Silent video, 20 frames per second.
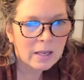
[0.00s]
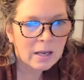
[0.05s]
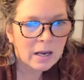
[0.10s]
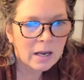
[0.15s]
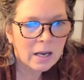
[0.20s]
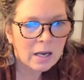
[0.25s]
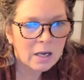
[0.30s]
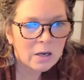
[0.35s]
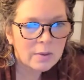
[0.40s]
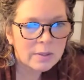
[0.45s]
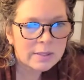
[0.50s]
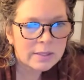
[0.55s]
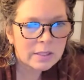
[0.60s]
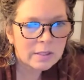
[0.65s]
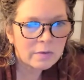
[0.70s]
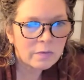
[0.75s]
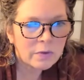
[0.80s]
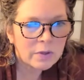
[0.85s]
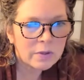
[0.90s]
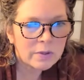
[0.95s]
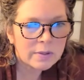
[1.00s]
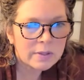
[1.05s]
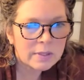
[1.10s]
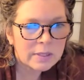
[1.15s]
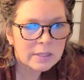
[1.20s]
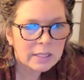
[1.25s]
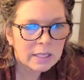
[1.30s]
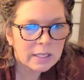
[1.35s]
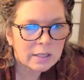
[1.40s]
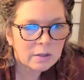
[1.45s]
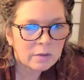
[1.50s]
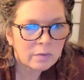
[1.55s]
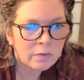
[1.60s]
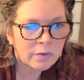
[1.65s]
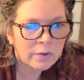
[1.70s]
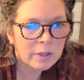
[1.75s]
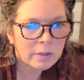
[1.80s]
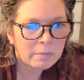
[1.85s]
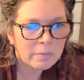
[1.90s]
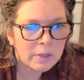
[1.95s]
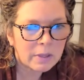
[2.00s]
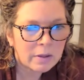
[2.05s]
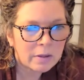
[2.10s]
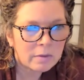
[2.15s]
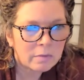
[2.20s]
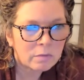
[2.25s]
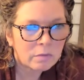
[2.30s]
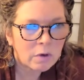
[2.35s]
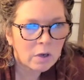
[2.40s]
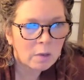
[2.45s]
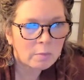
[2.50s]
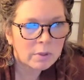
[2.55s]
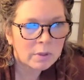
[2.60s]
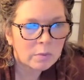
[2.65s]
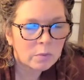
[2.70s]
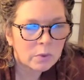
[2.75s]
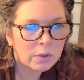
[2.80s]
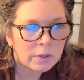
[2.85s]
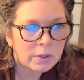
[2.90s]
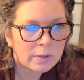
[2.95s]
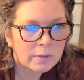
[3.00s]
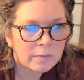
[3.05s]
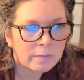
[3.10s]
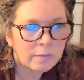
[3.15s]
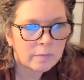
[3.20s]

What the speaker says: I always confuse the title for the Myth of Robin Wood.